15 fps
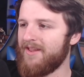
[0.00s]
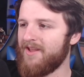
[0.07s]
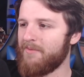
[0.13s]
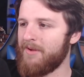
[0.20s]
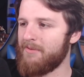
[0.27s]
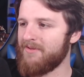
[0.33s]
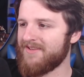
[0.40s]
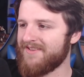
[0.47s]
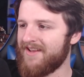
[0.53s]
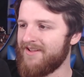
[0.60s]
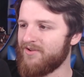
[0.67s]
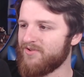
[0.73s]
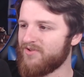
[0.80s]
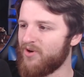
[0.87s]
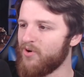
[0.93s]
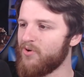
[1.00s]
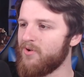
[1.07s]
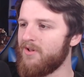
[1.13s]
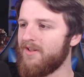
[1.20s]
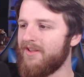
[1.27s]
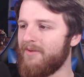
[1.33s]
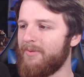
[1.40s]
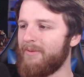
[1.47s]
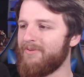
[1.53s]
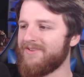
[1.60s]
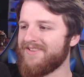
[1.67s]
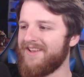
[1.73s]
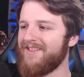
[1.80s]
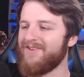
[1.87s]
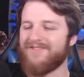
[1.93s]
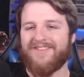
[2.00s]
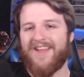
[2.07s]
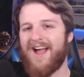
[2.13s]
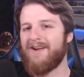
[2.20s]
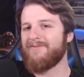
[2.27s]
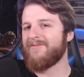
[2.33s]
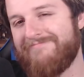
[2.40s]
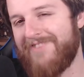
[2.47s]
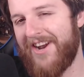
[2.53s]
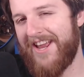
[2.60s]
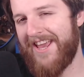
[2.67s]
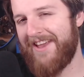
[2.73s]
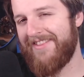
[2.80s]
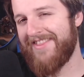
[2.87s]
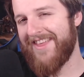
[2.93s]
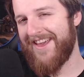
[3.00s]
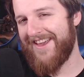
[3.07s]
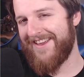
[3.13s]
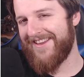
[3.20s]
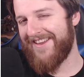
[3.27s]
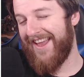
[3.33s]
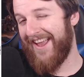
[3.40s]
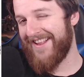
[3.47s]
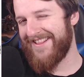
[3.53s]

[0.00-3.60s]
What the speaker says: A lot of people are saying it looks cool. A lot of people are saying it looks daft. What do you think?